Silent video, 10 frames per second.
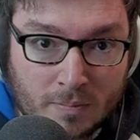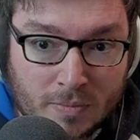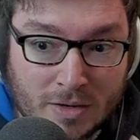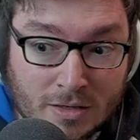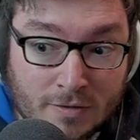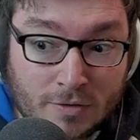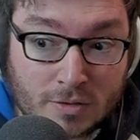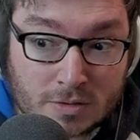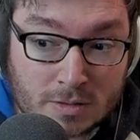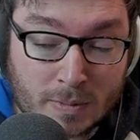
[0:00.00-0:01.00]
in the
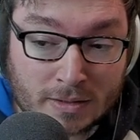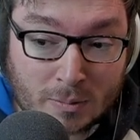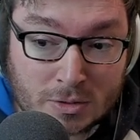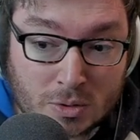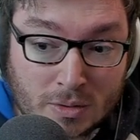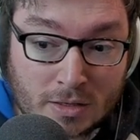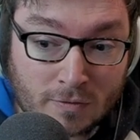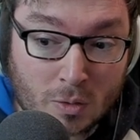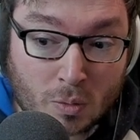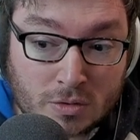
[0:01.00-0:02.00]
frozen spec that we're doing
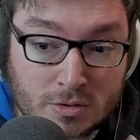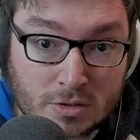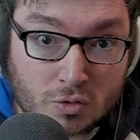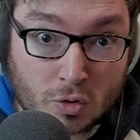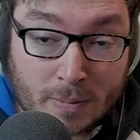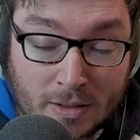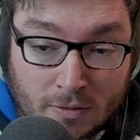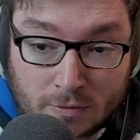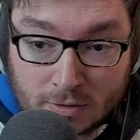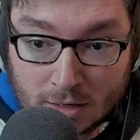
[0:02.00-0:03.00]
if you want to drop
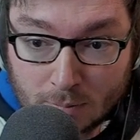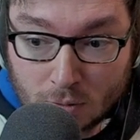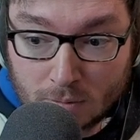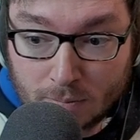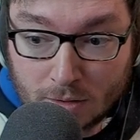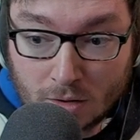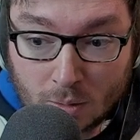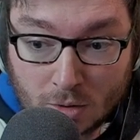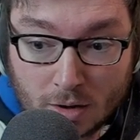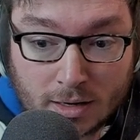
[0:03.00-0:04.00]
out of teleport, but I
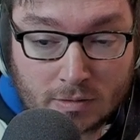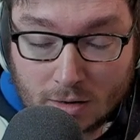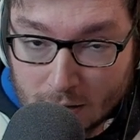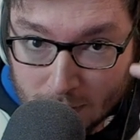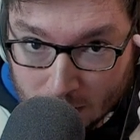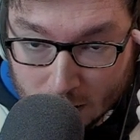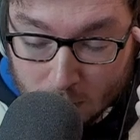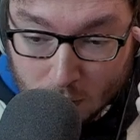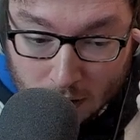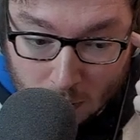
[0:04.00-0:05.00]
would highly recommend
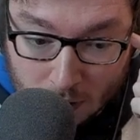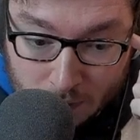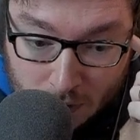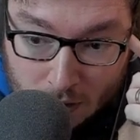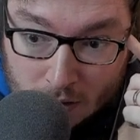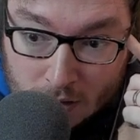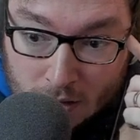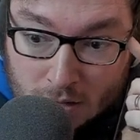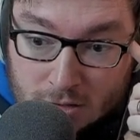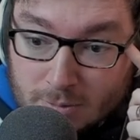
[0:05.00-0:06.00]
teleport anyway.
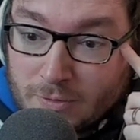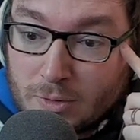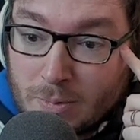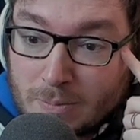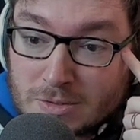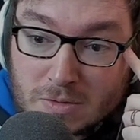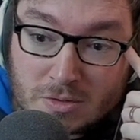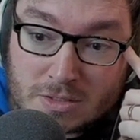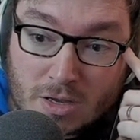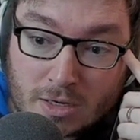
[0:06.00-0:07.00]
So for the purpose of
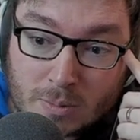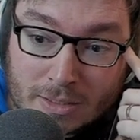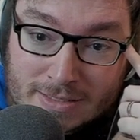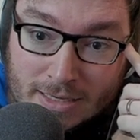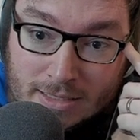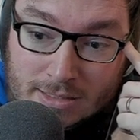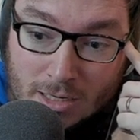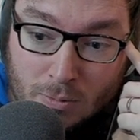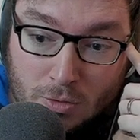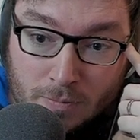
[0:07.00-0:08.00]
this guide, we're taking
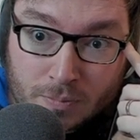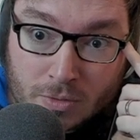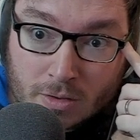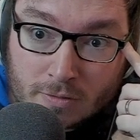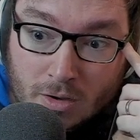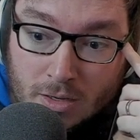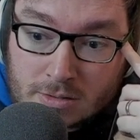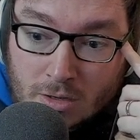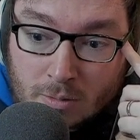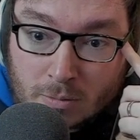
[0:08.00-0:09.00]
teleport,
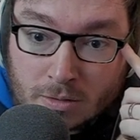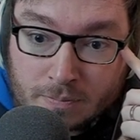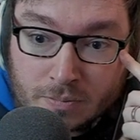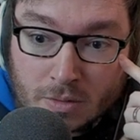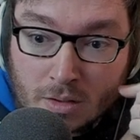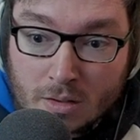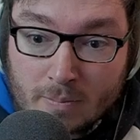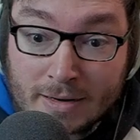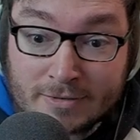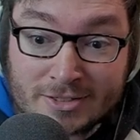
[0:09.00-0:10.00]
ice armor,
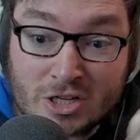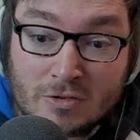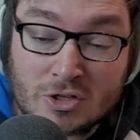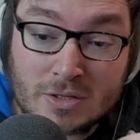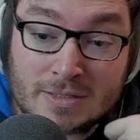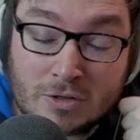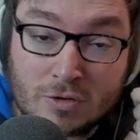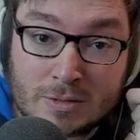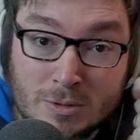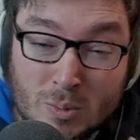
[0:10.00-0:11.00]
mana regeneration is
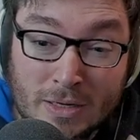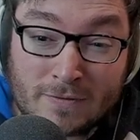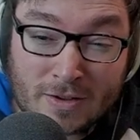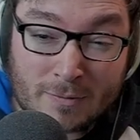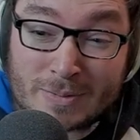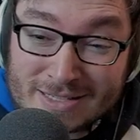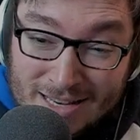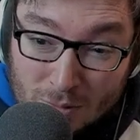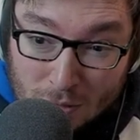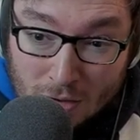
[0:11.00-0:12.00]
increased by
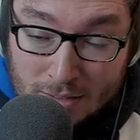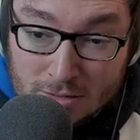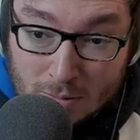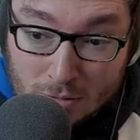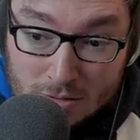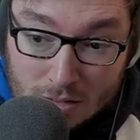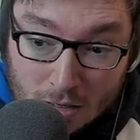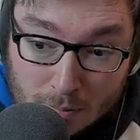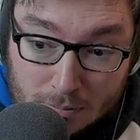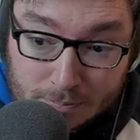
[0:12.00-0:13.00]
25% when ice armor is up,